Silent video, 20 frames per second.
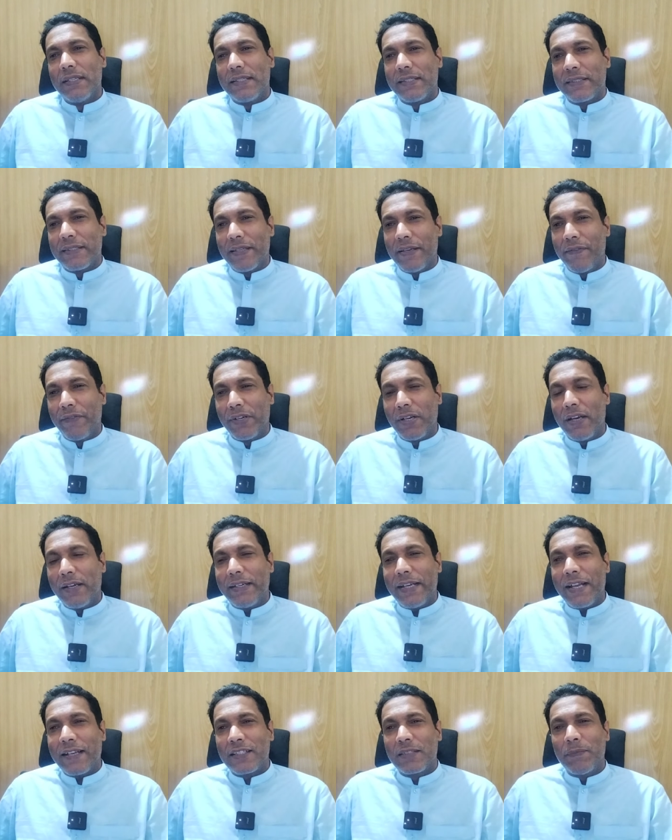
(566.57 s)
Several
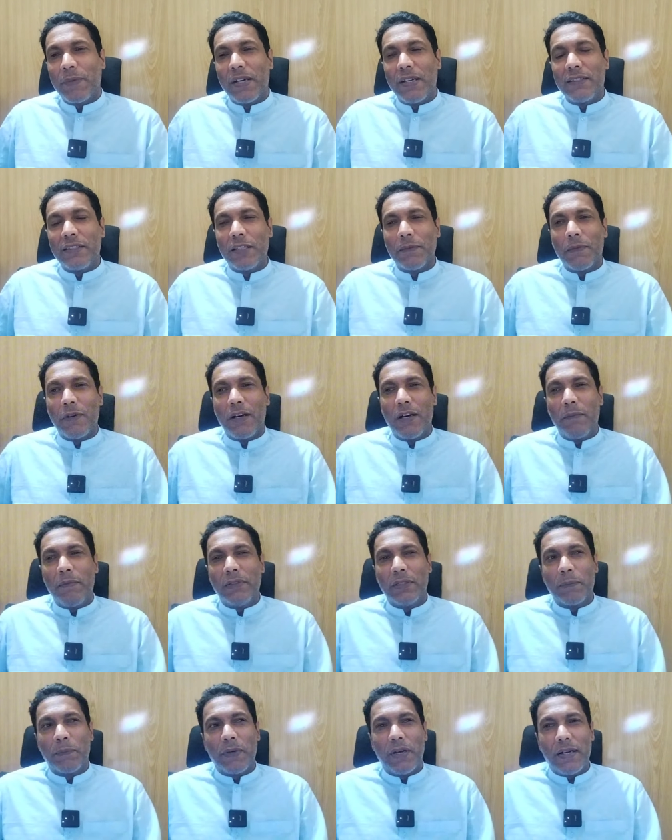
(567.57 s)
attacks by Al-Shabaab
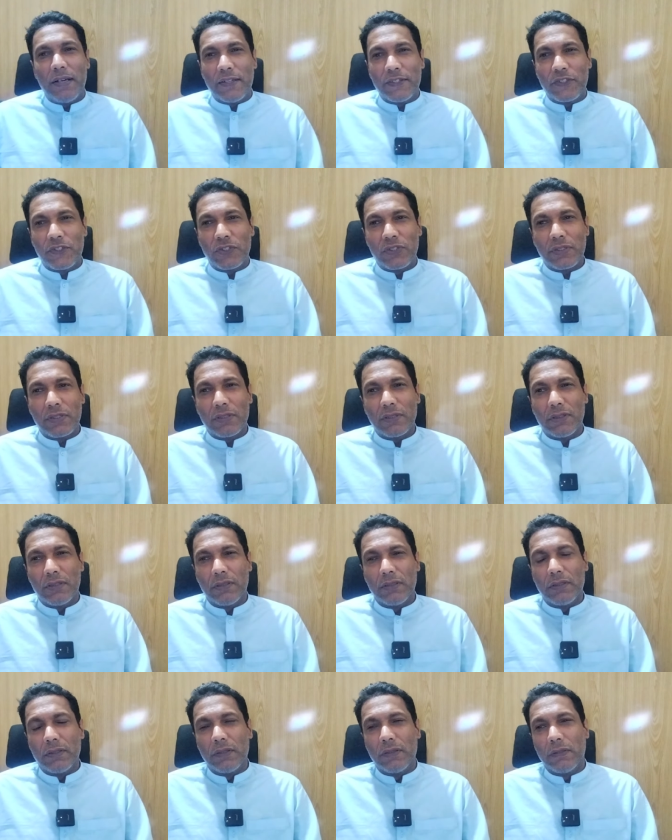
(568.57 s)
in the past
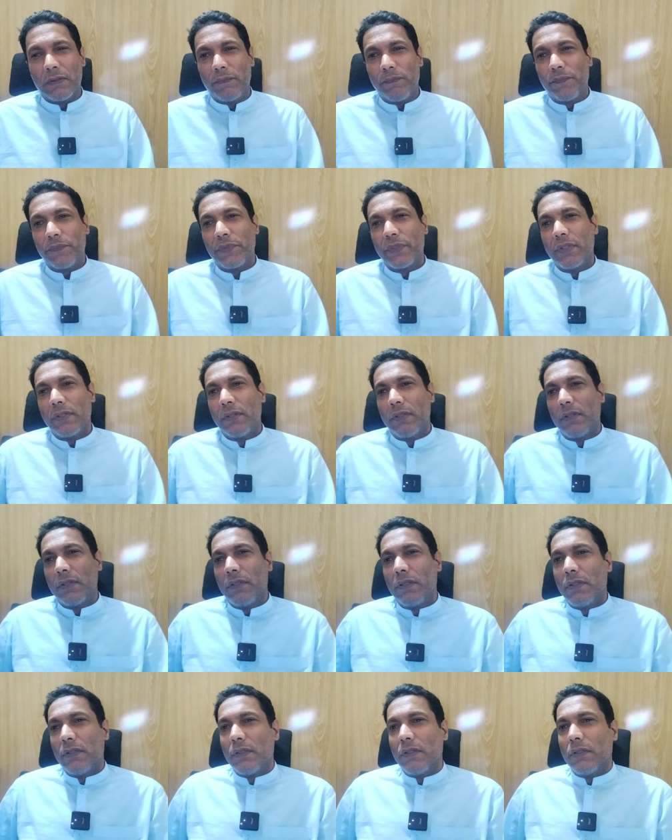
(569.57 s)
uh,
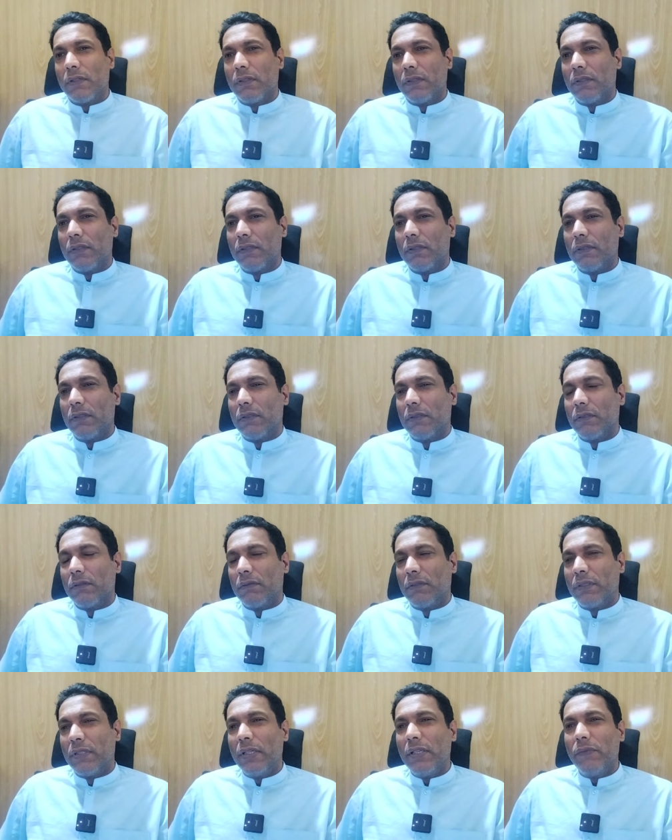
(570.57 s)
uh,
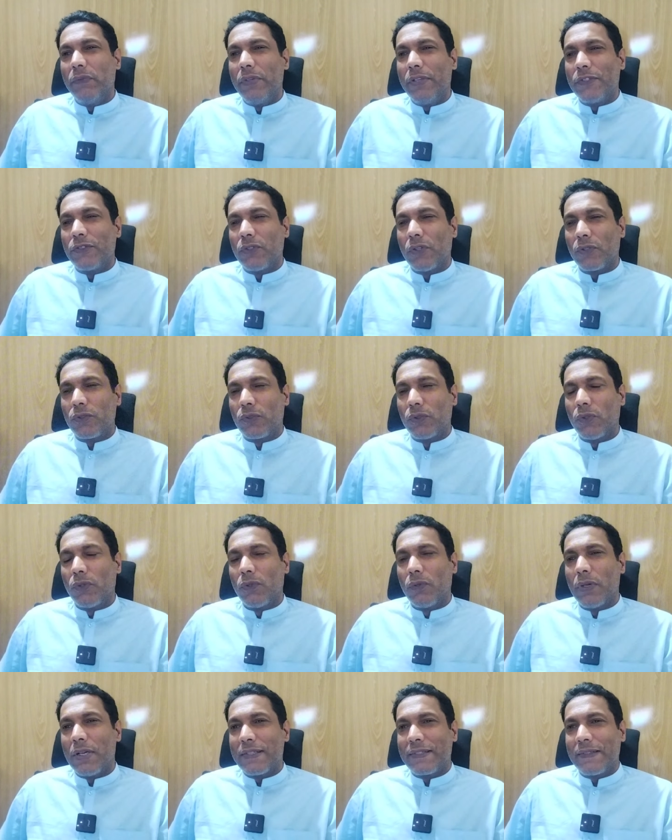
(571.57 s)
three weeks or
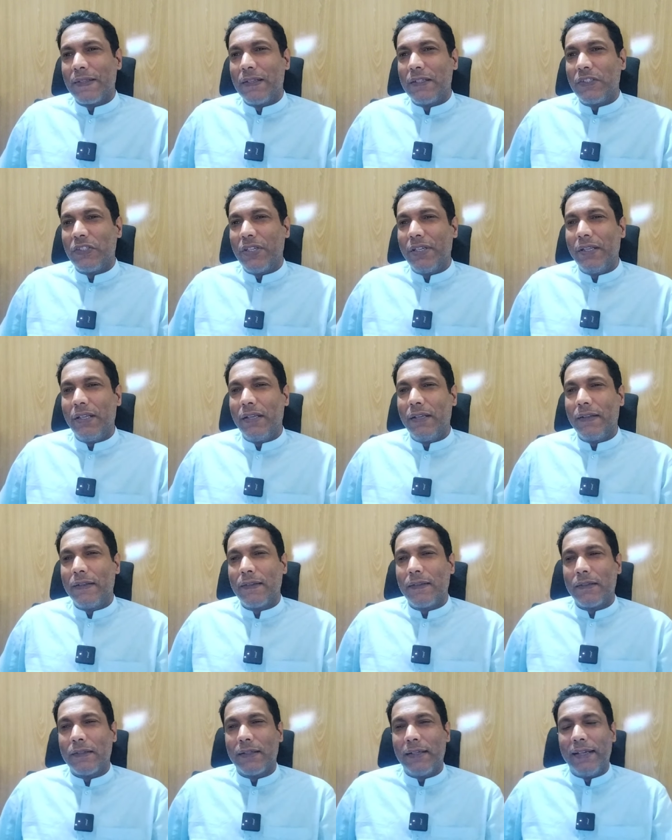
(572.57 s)
so. Hassan Sheikh
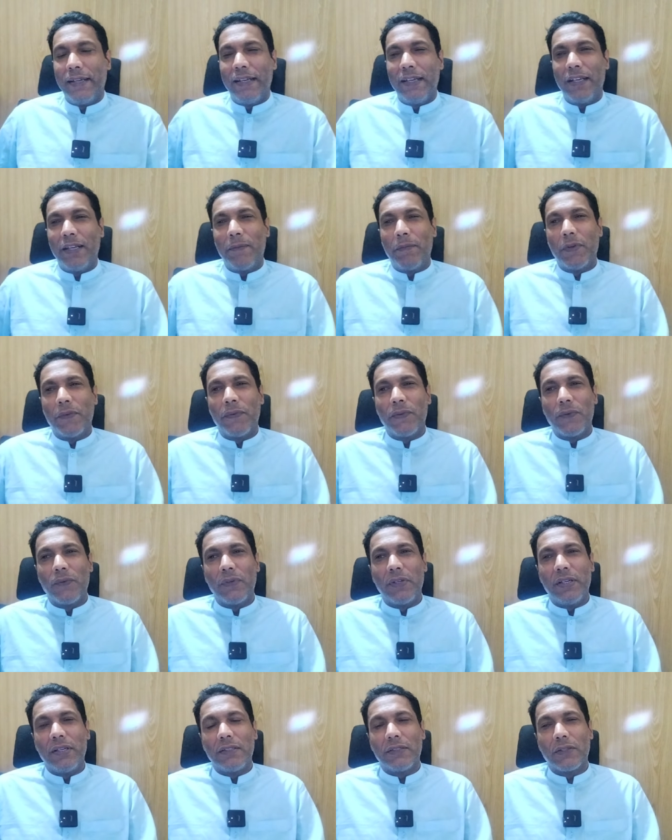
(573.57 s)
claimed a
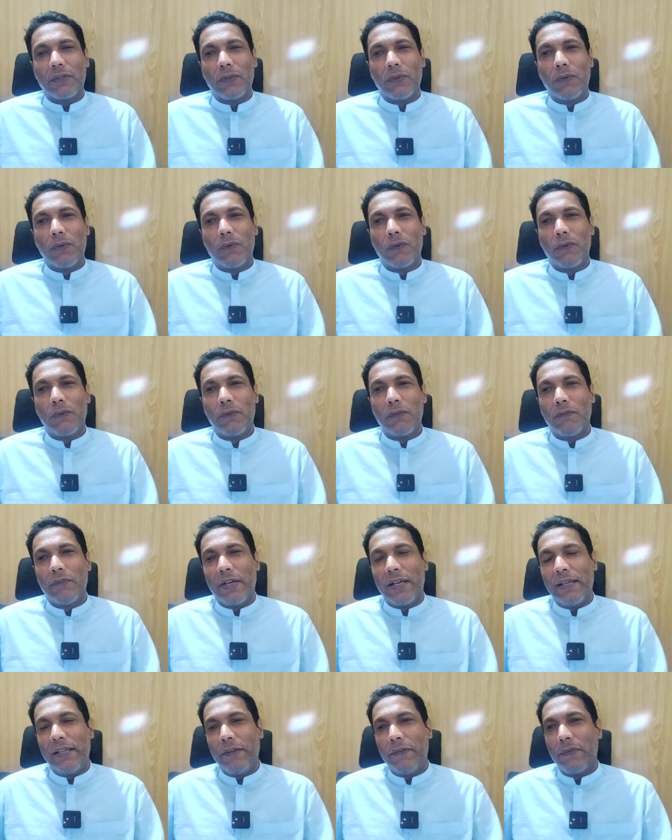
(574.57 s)
few days ago,
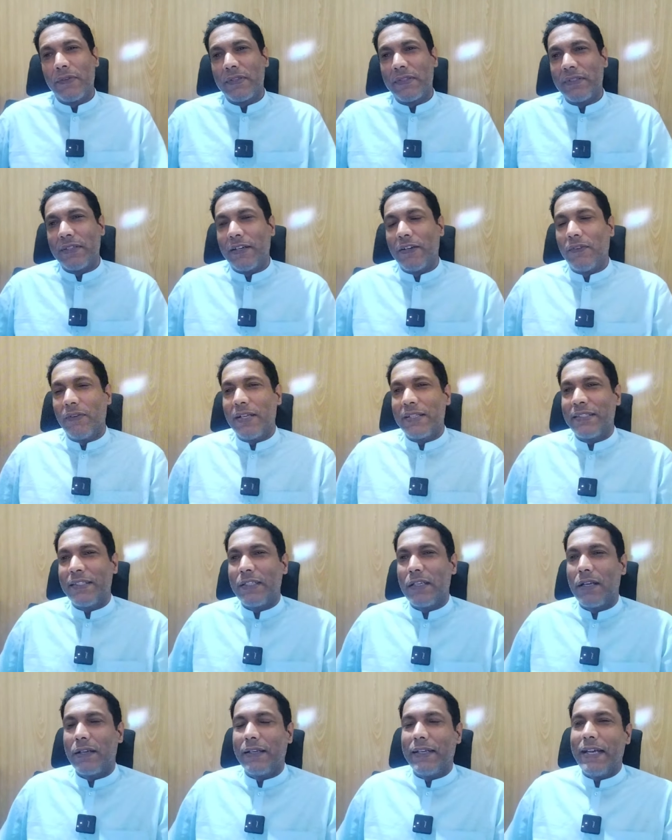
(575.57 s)
while he was
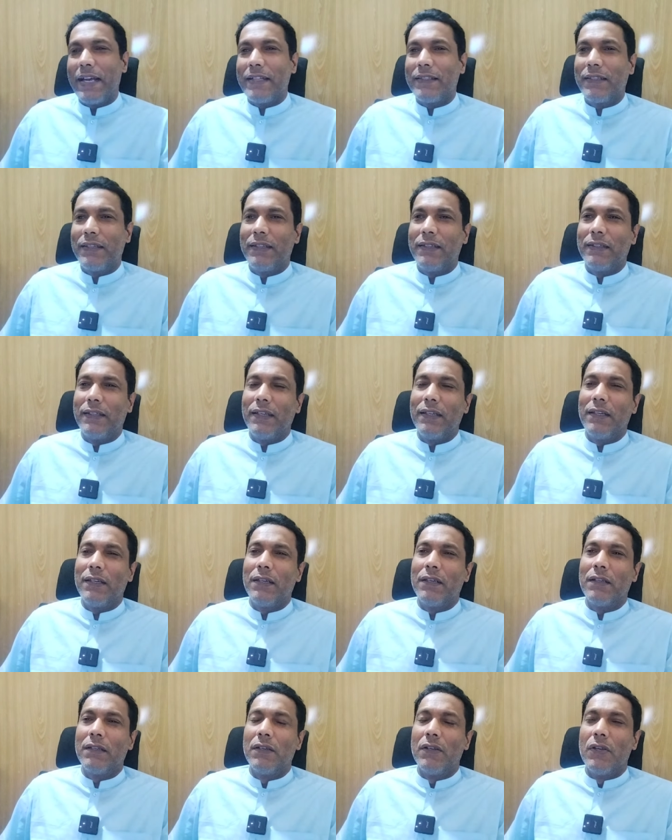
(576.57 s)
addressing a gathering
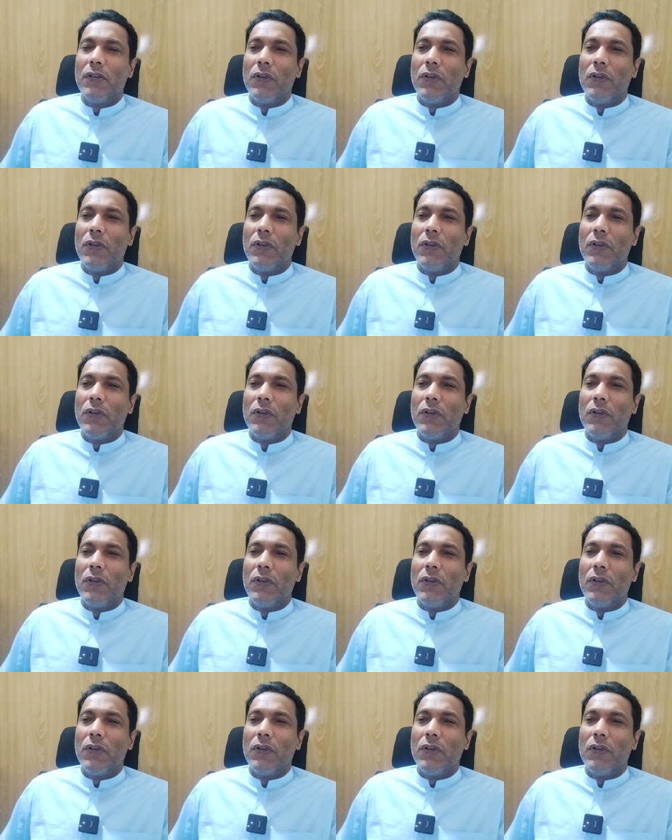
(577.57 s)
in